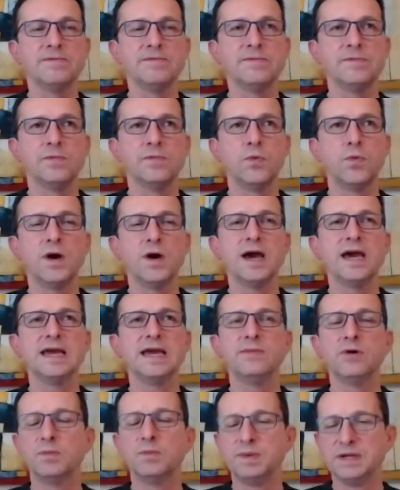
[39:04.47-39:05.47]
way
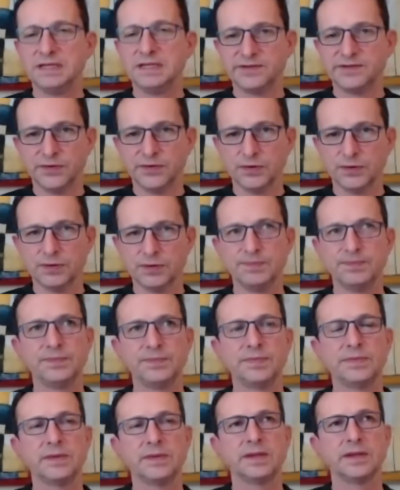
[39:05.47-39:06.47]
more peaceful,
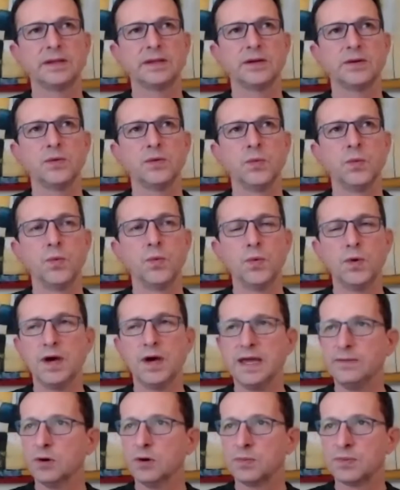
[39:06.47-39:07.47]

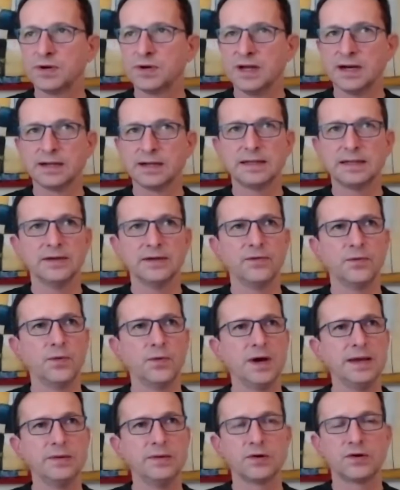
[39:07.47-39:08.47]
way more productive,
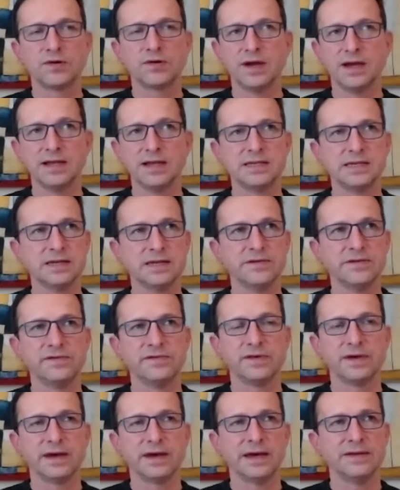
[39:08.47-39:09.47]
way more
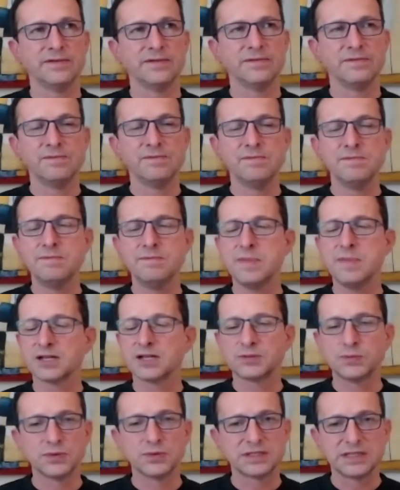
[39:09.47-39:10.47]
creative, and
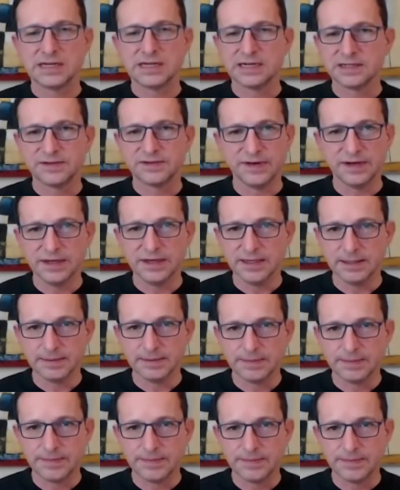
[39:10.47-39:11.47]
much more satisfying.
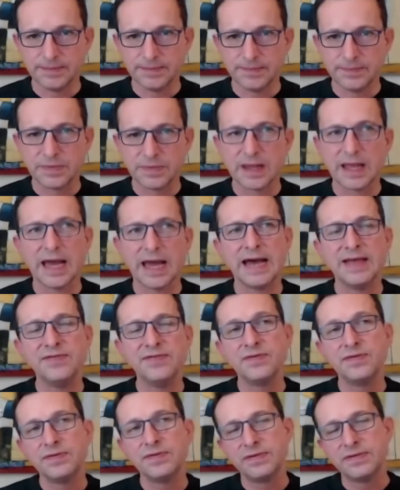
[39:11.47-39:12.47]

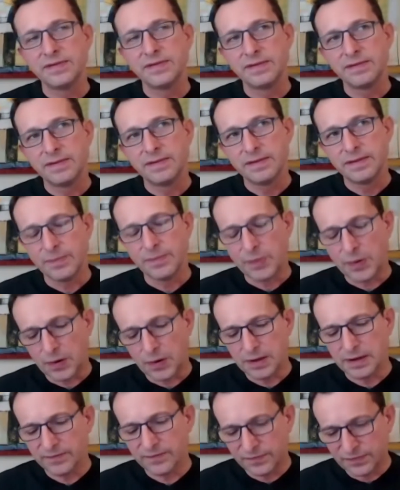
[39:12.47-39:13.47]
And the
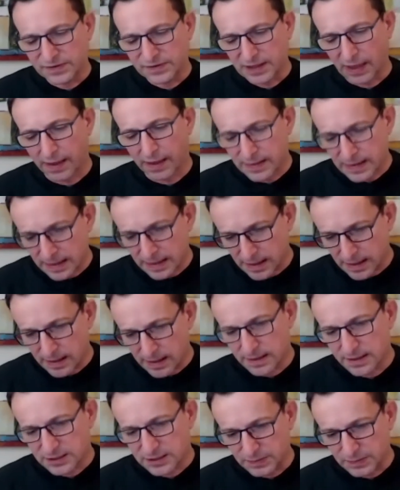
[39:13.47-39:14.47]
point of saying that
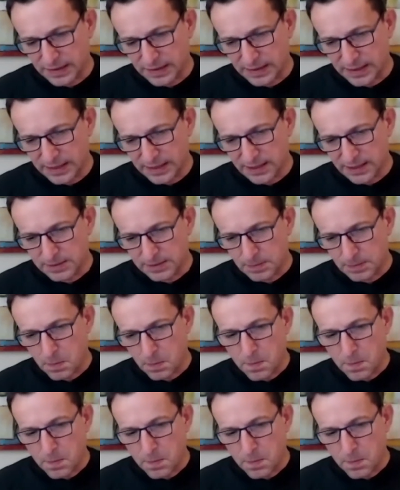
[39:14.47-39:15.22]
last bit is